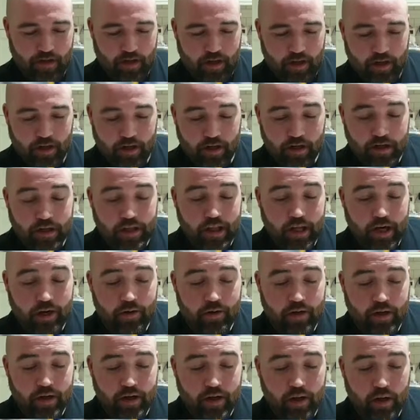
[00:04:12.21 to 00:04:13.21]
Uh,
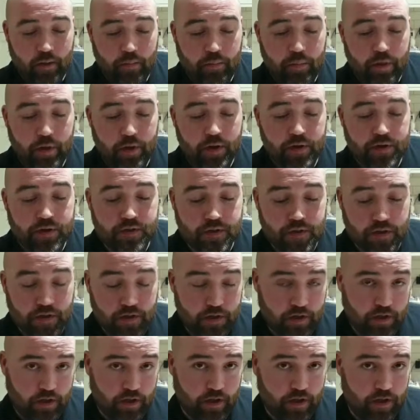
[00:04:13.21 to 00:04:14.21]
Galarian
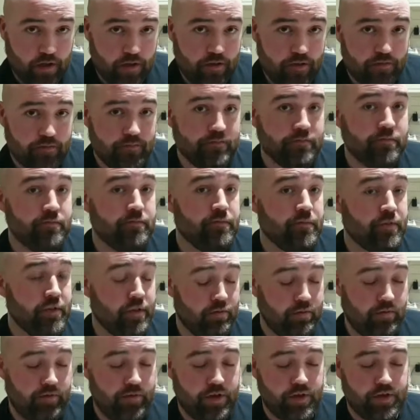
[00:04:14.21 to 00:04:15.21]
Perrserker for
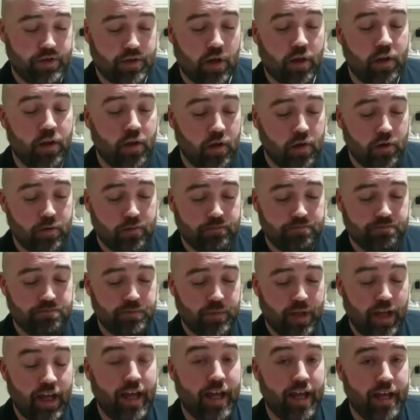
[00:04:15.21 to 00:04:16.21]
the Reverse Holo
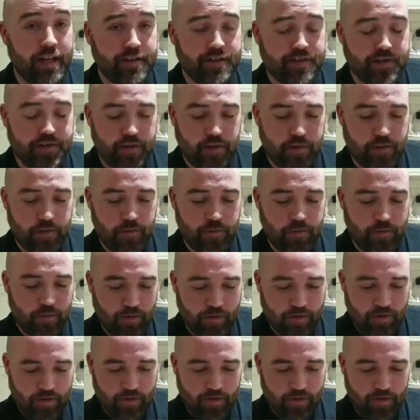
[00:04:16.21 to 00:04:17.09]
into